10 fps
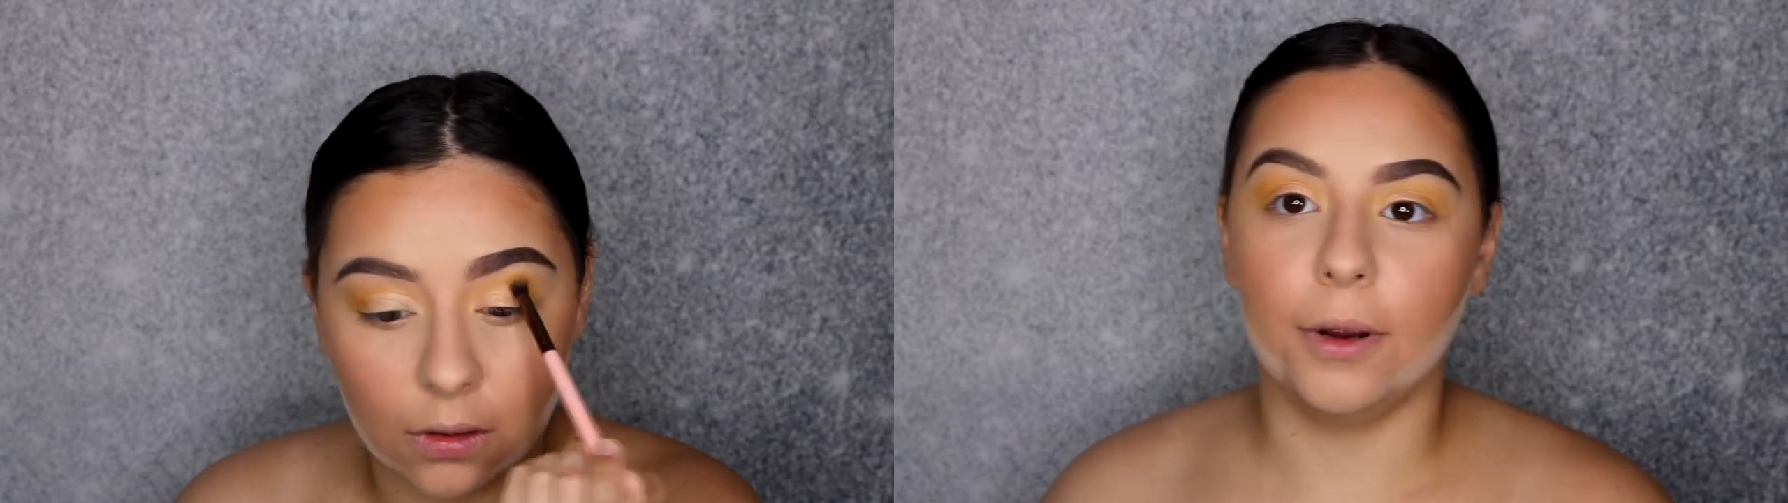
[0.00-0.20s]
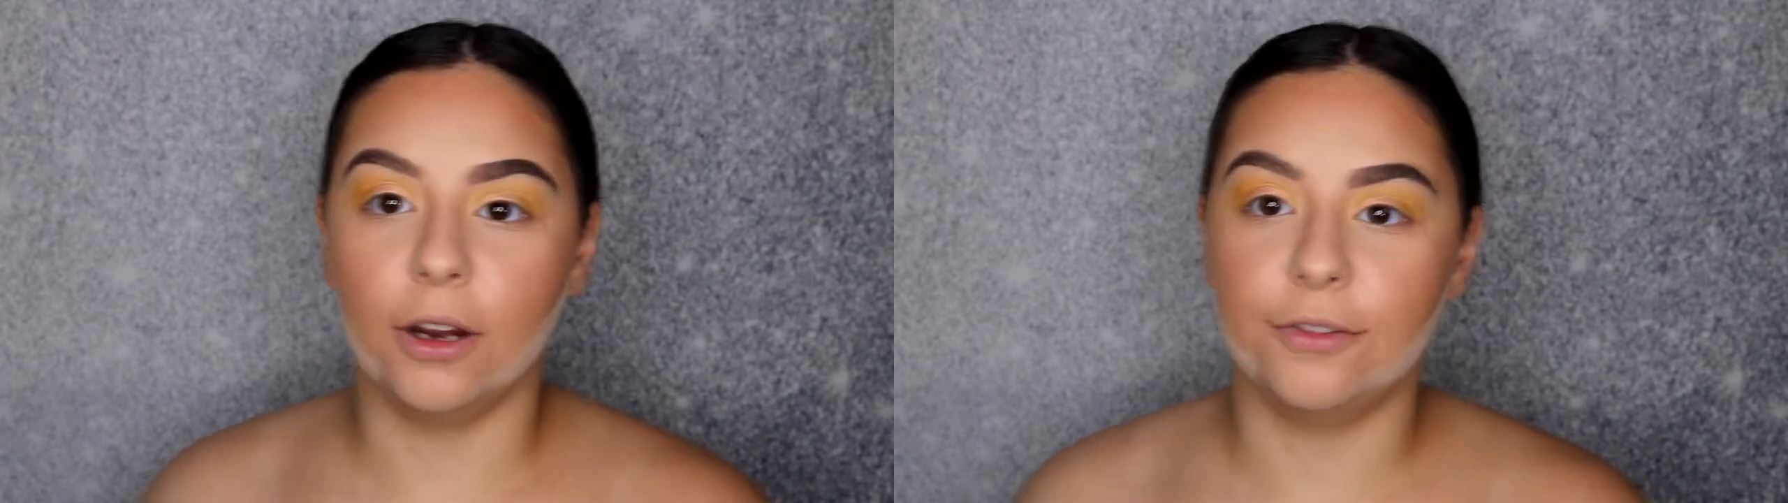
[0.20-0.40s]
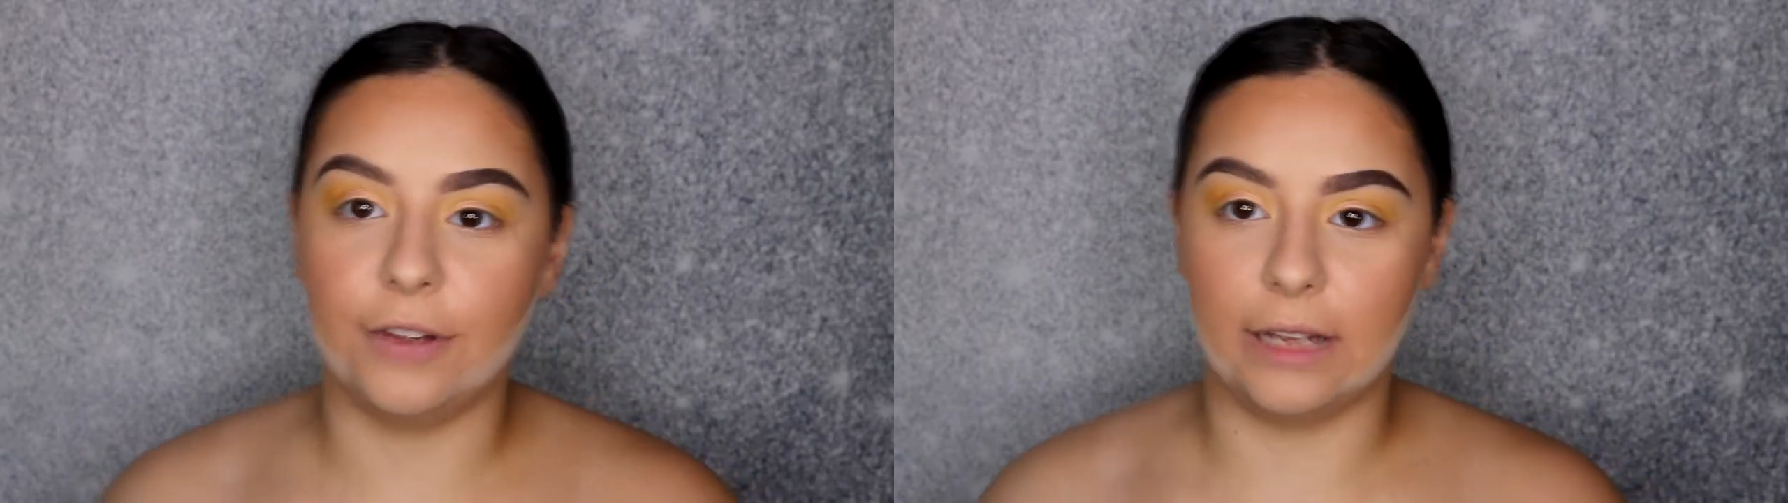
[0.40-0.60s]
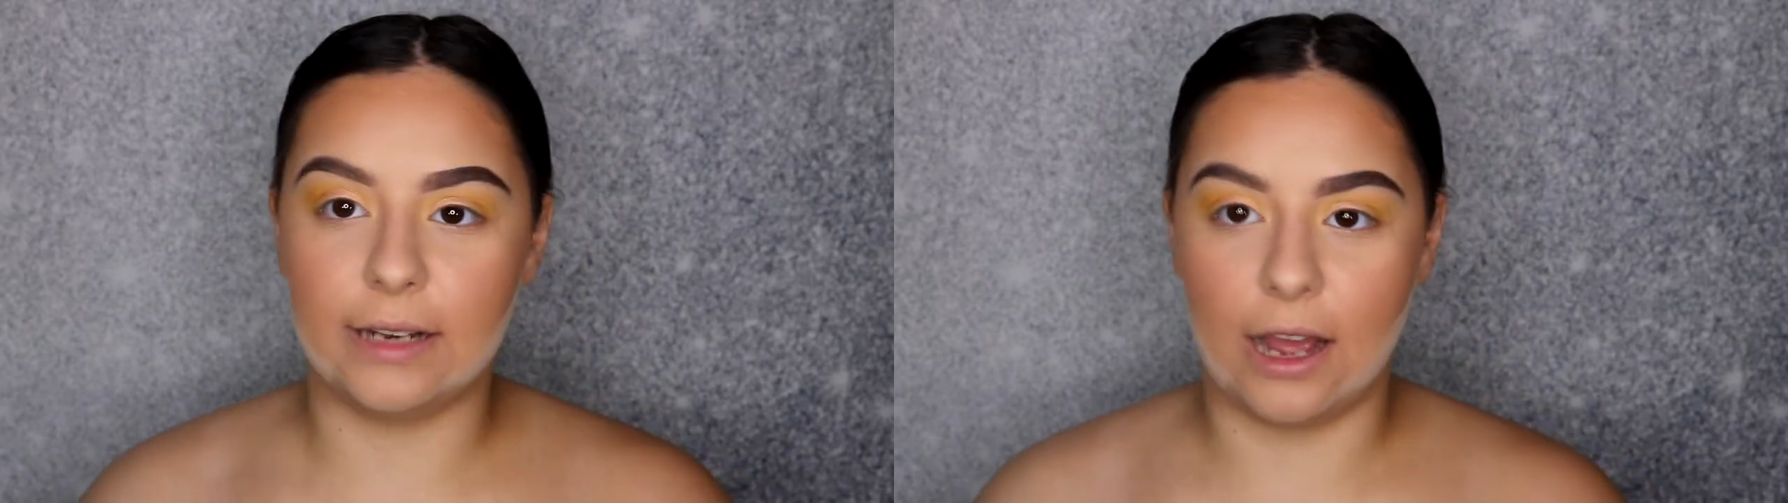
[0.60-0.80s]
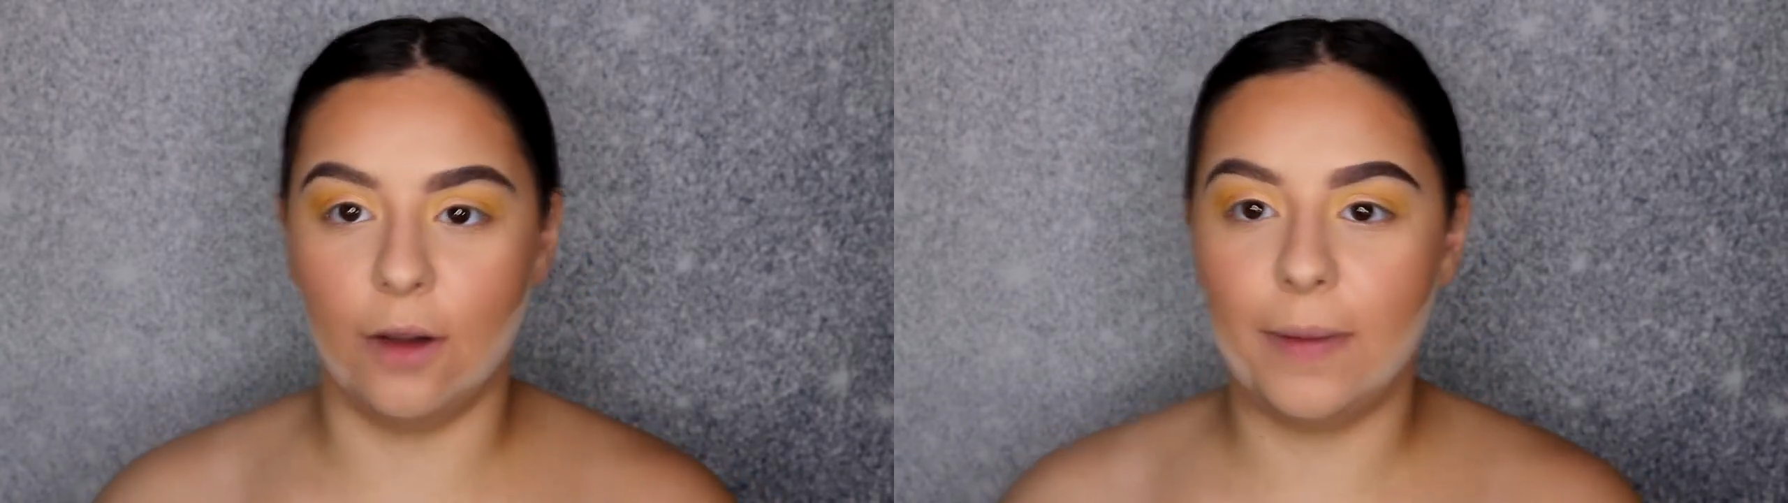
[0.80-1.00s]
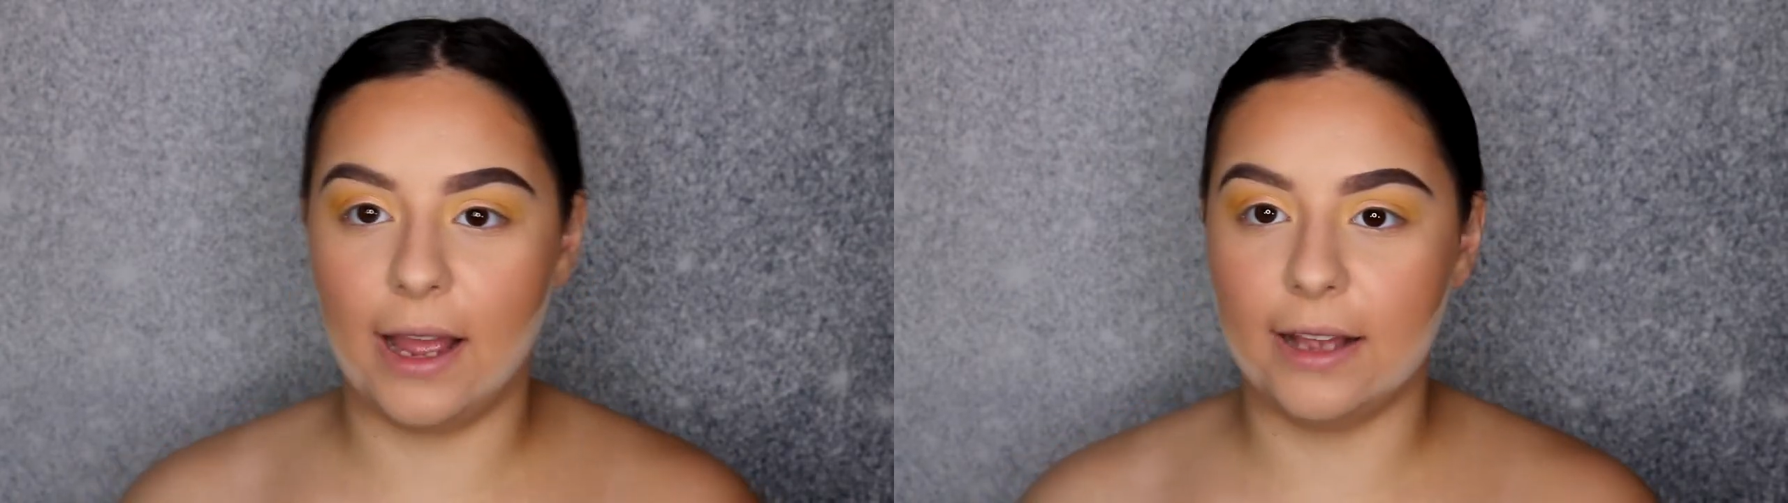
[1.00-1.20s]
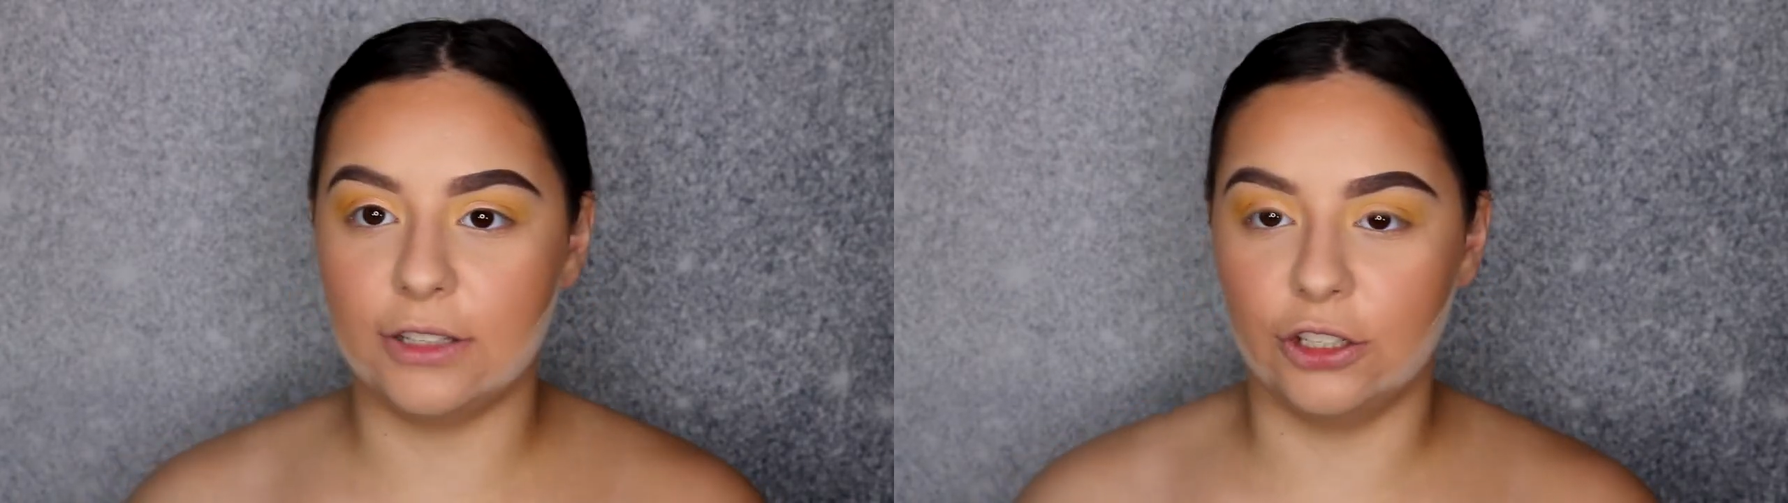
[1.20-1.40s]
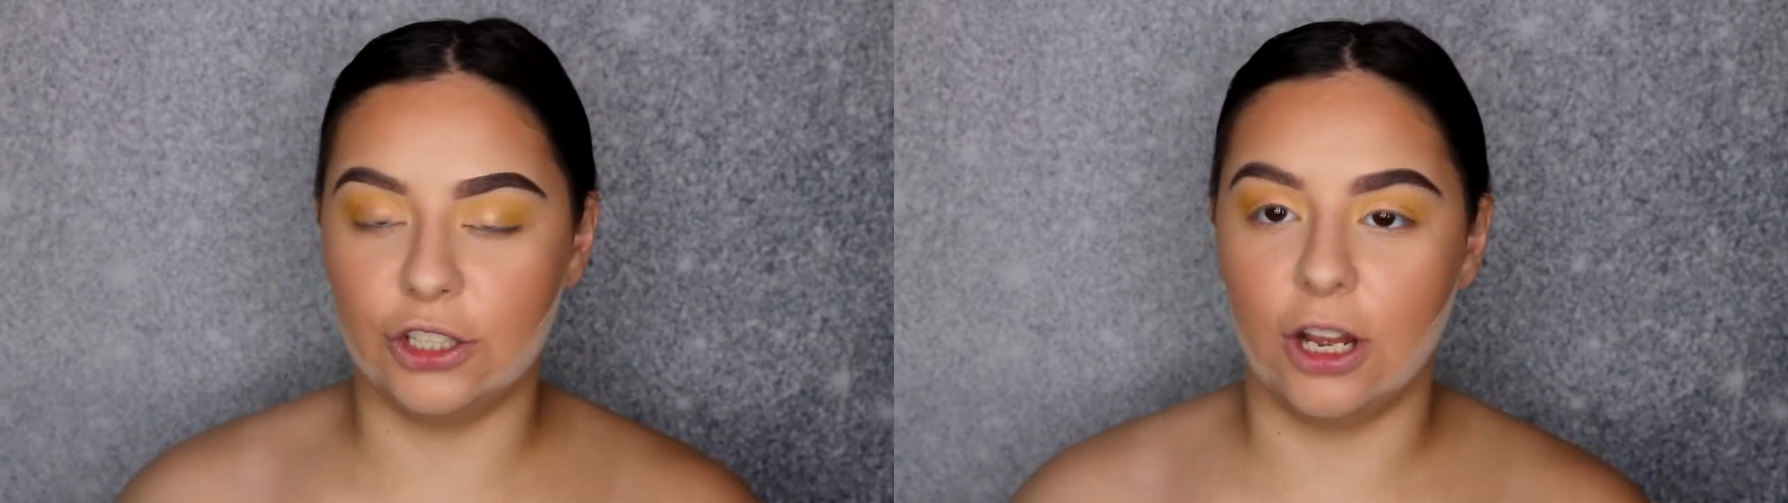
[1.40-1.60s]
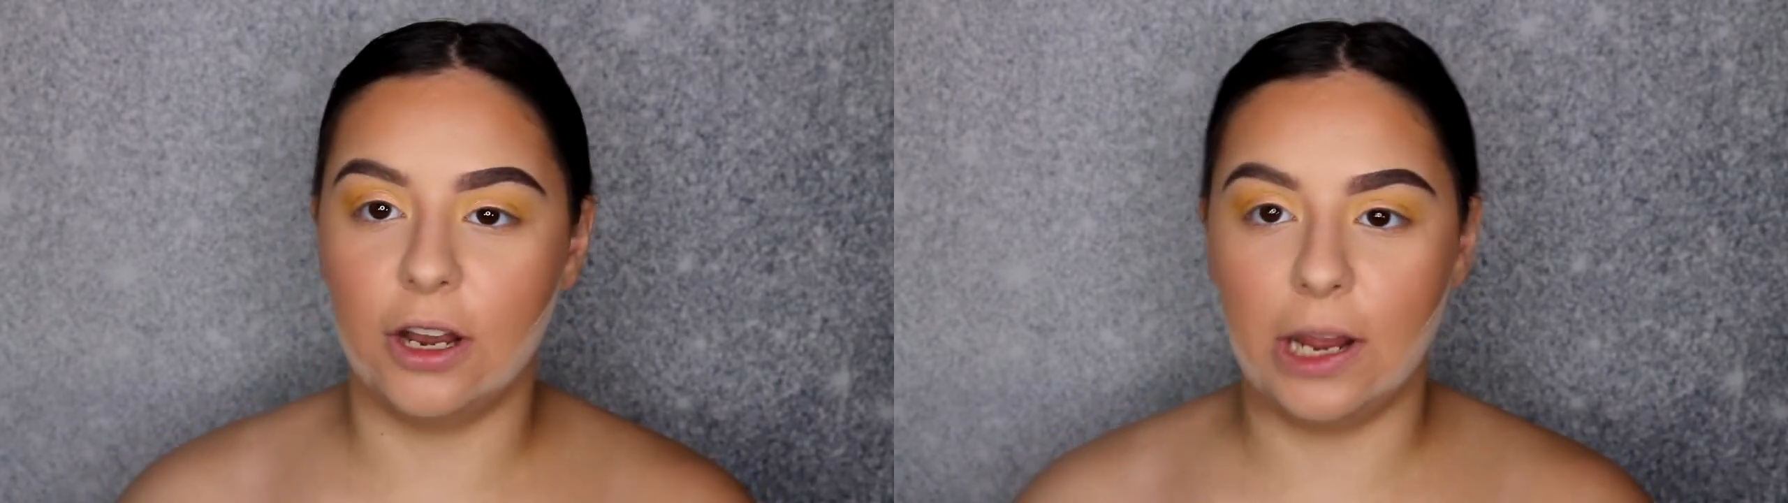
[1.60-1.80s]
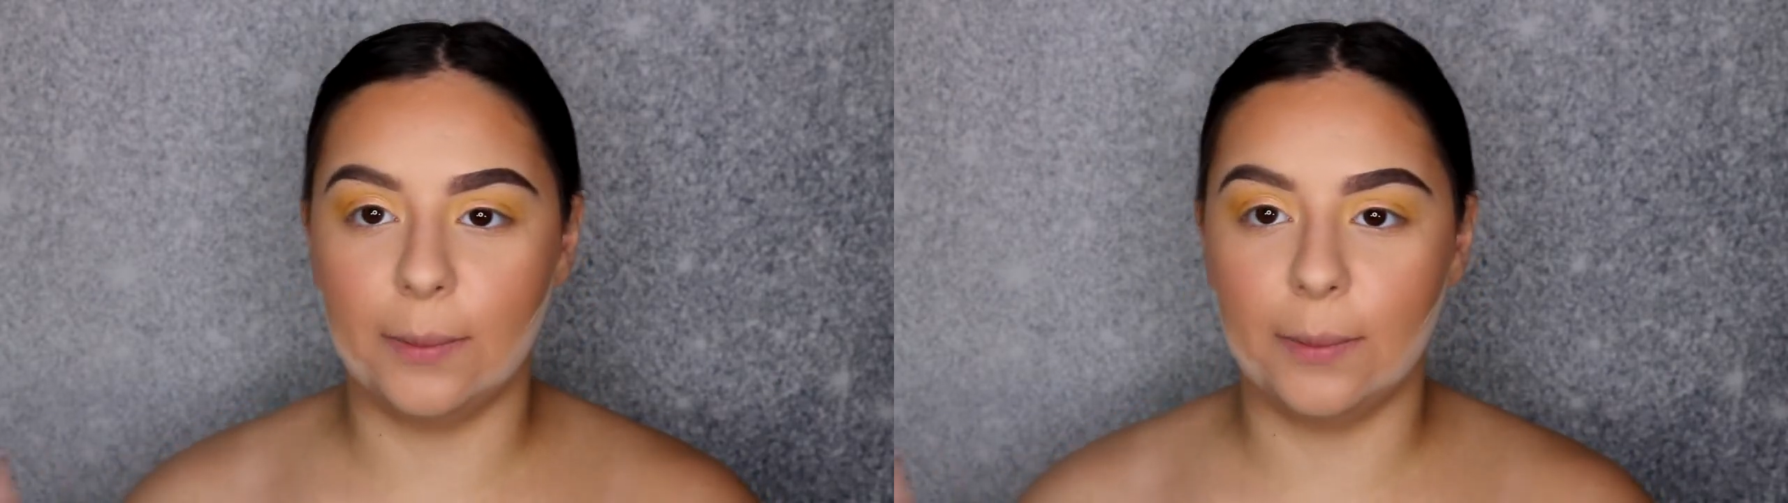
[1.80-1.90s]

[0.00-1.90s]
Perfect. Now my eyes are done.